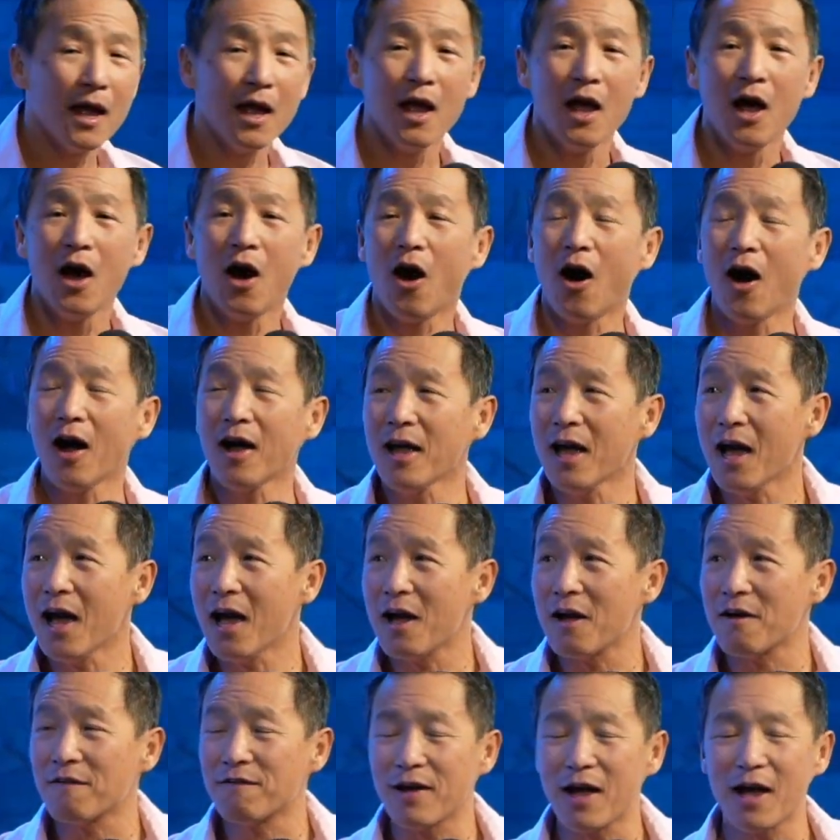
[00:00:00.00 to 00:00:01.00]
I
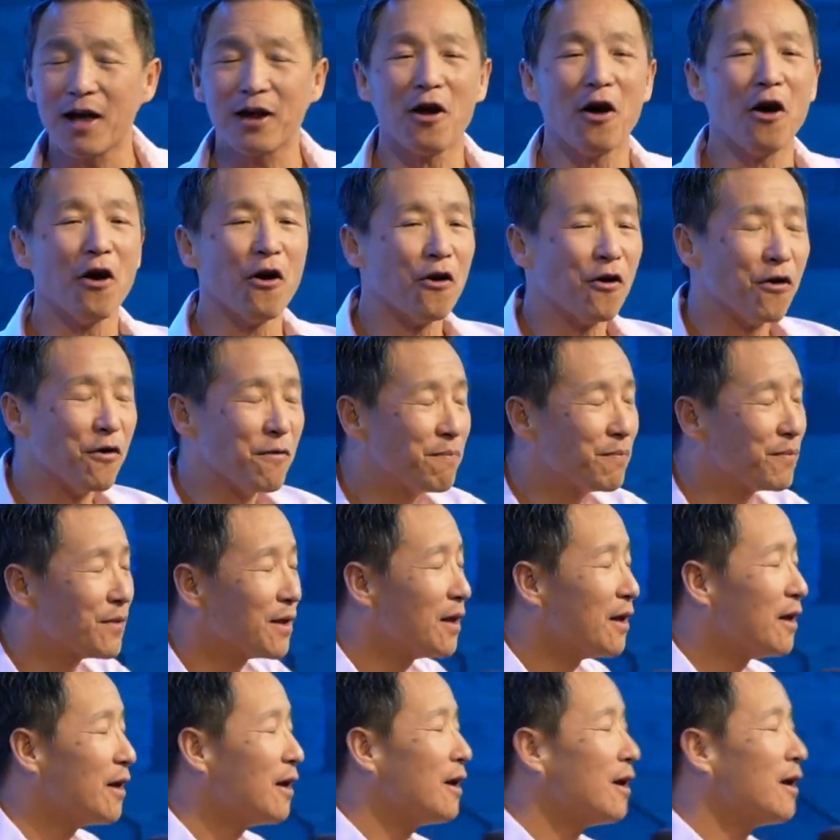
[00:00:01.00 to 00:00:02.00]
have at home
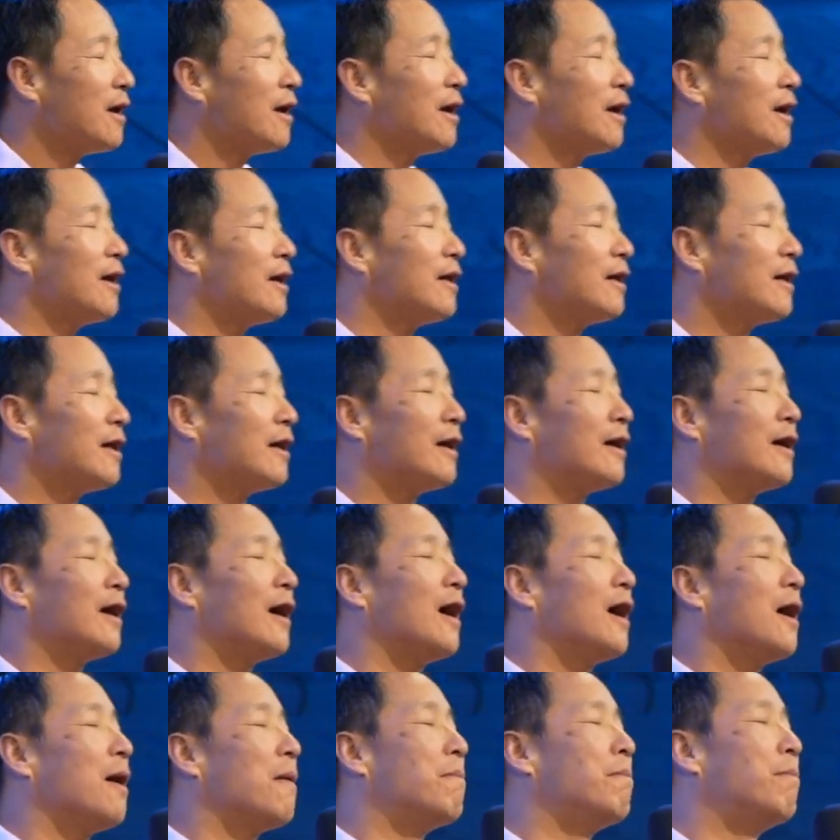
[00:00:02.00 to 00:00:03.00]

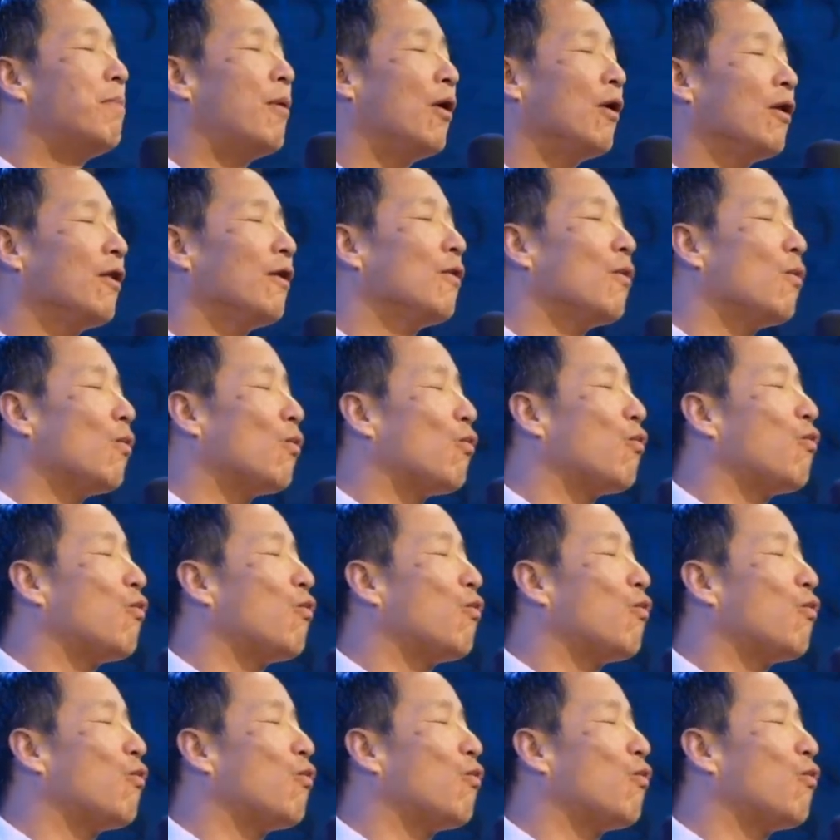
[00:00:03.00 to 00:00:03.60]
a bottle of